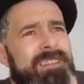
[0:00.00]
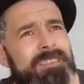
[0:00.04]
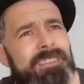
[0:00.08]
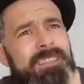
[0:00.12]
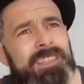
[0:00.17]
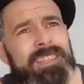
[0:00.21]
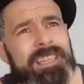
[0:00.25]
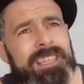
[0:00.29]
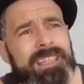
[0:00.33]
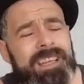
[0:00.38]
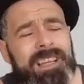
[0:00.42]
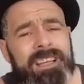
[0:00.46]

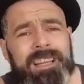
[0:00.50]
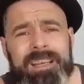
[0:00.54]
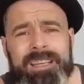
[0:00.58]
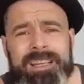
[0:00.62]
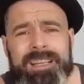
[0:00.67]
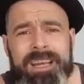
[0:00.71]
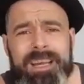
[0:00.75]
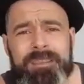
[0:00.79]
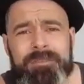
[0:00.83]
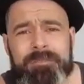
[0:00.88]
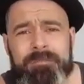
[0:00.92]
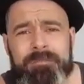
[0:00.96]
hell, I
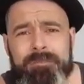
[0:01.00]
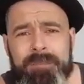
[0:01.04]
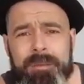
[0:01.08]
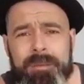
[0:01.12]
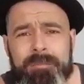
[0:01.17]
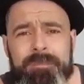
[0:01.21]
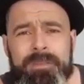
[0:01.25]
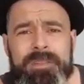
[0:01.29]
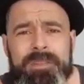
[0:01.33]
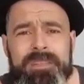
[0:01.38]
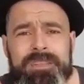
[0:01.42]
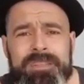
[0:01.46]
can't even
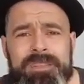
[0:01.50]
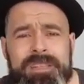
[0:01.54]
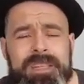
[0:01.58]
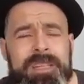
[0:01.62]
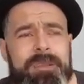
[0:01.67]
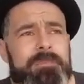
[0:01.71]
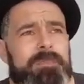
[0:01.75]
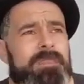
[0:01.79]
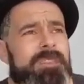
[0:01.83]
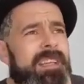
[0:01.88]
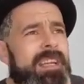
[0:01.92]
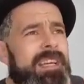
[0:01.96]
remember those
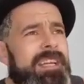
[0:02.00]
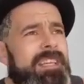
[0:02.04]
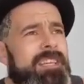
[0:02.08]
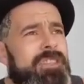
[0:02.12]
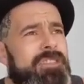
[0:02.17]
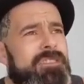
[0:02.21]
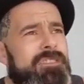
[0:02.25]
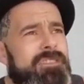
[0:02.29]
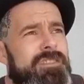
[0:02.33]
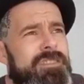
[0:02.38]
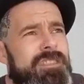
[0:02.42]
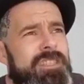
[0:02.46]
names, like,
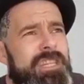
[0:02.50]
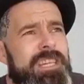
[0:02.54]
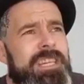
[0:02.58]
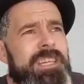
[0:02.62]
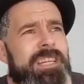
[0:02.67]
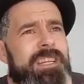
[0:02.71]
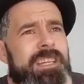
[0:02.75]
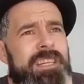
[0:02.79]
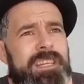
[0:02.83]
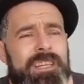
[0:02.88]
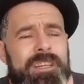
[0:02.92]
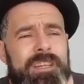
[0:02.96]

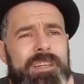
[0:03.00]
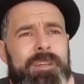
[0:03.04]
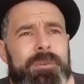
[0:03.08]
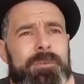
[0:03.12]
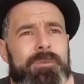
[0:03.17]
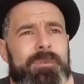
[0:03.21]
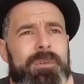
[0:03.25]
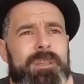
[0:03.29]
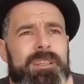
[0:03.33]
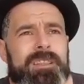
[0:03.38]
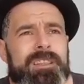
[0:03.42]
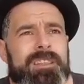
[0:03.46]

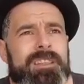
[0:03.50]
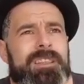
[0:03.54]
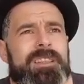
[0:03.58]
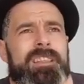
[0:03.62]
GQ...